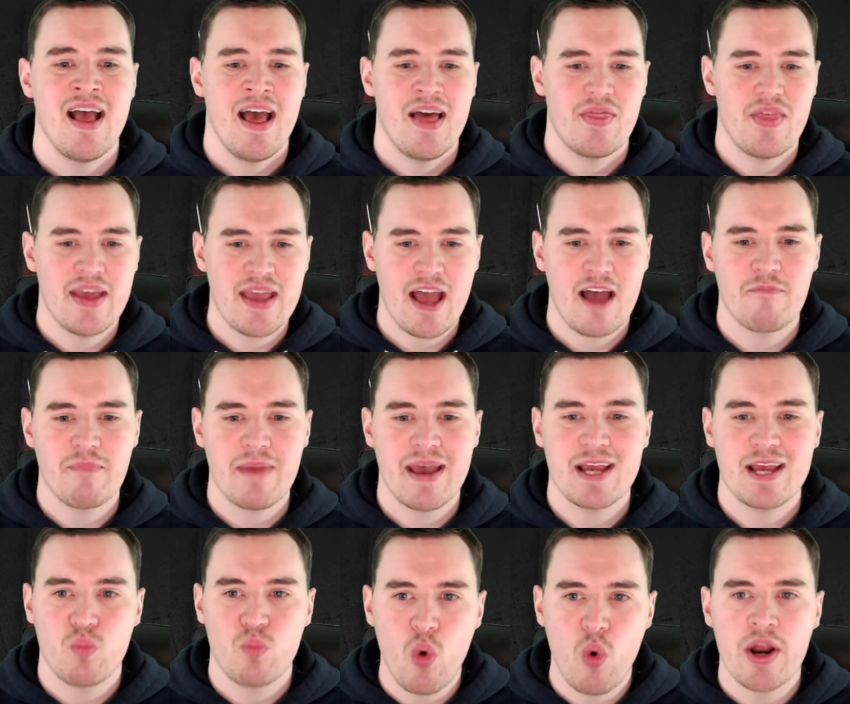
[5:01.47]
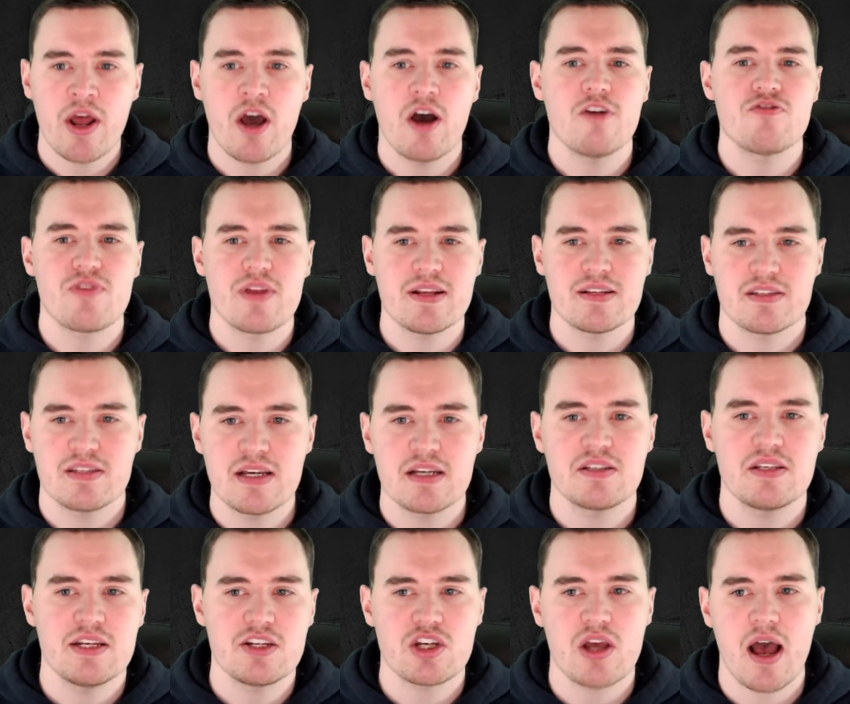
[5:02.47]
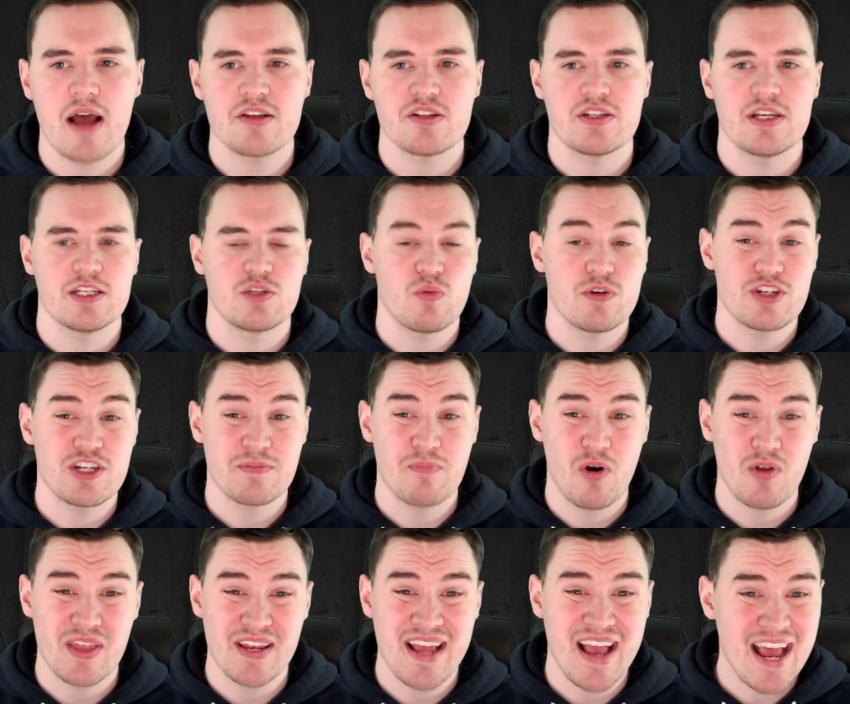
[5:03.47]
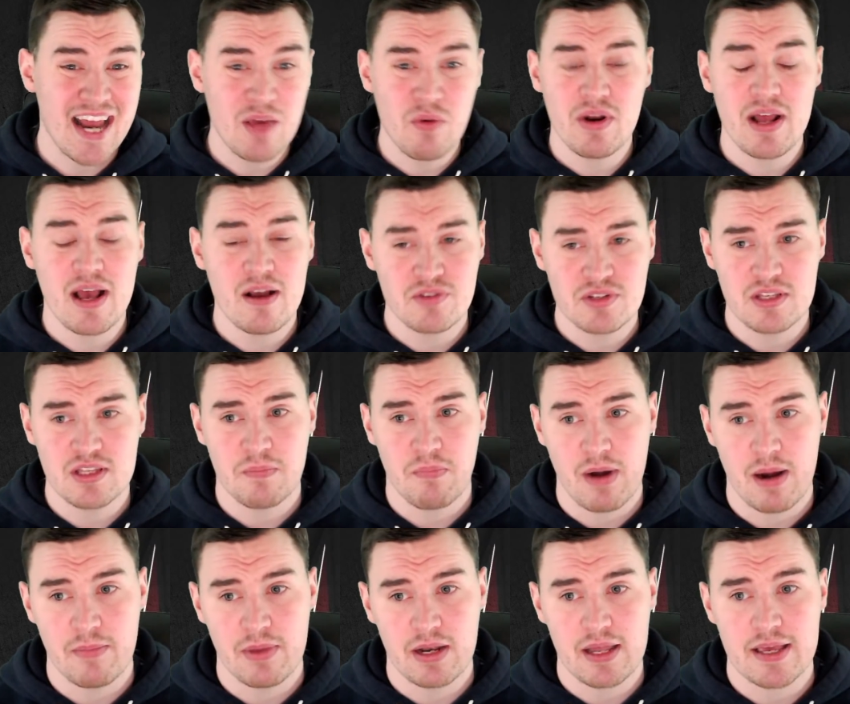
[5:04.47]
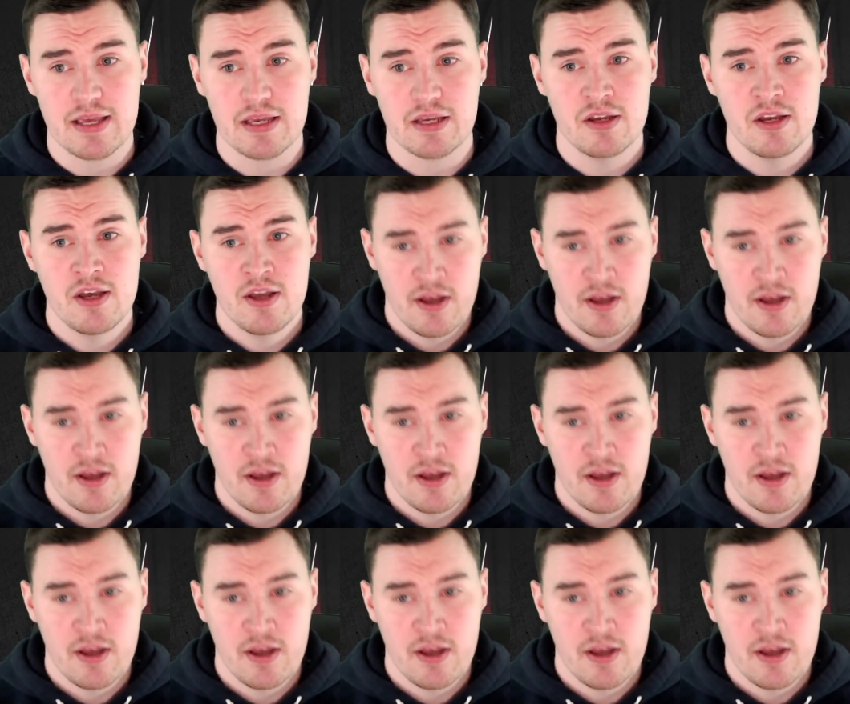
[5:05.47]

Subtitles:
they have made 160 chances, which is more than anyone else in the Premier League.